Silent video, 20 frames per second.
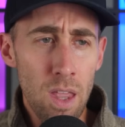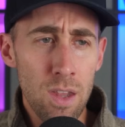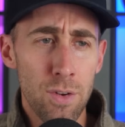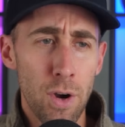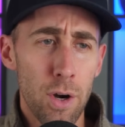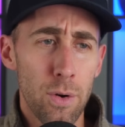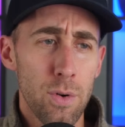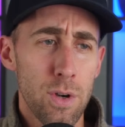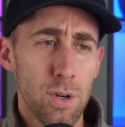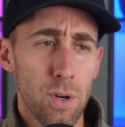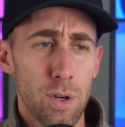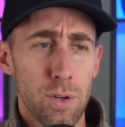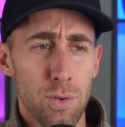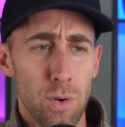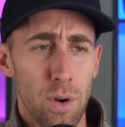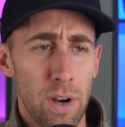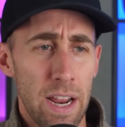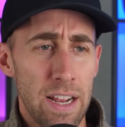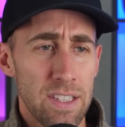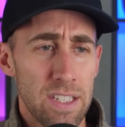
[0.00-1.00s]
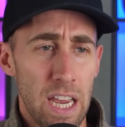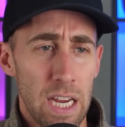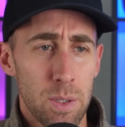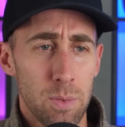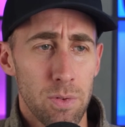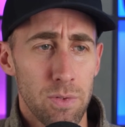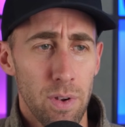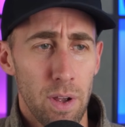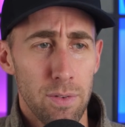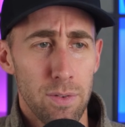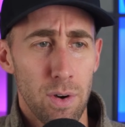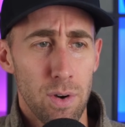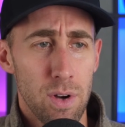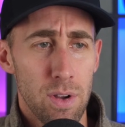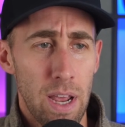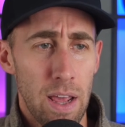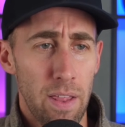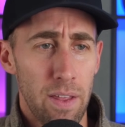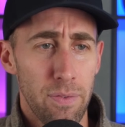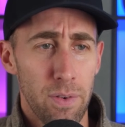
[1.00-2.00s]
Target creature control gains hex per turn.
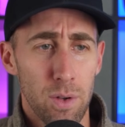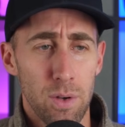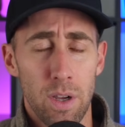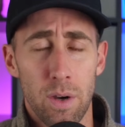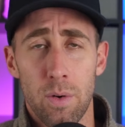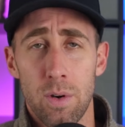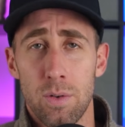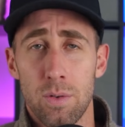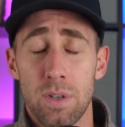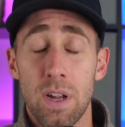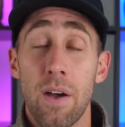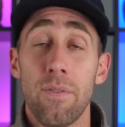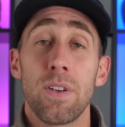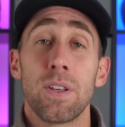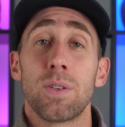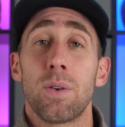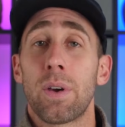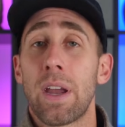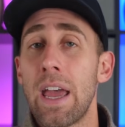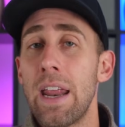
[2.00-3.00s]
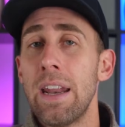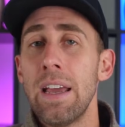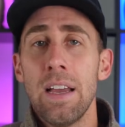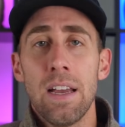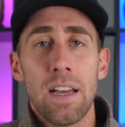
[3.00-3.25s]
You gain life field at creature's toughness. So again,